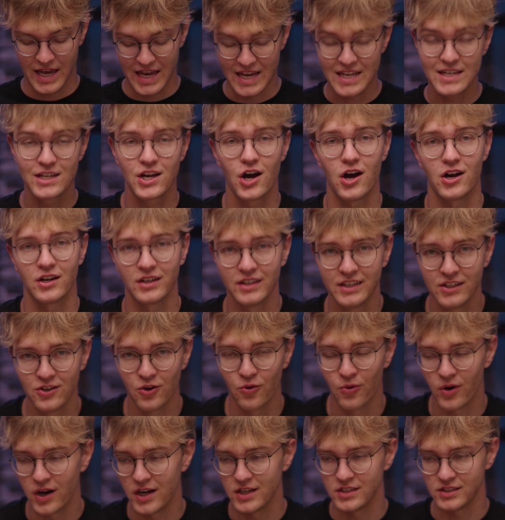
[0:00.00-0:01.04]

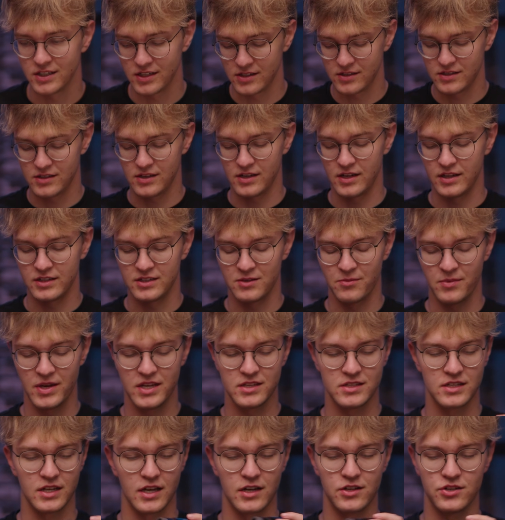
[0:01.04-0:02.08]
incognito wise, it's
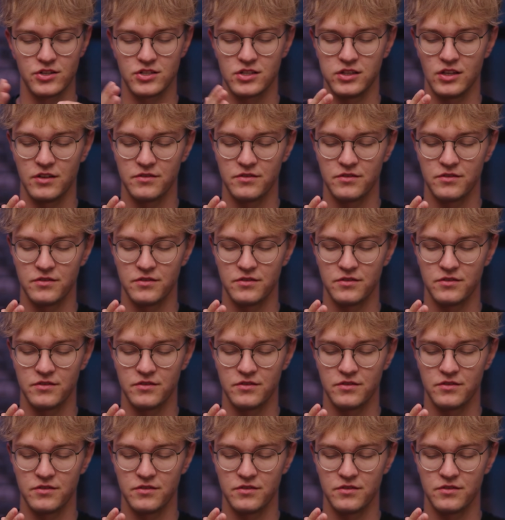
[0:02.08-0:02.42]
amazing. I just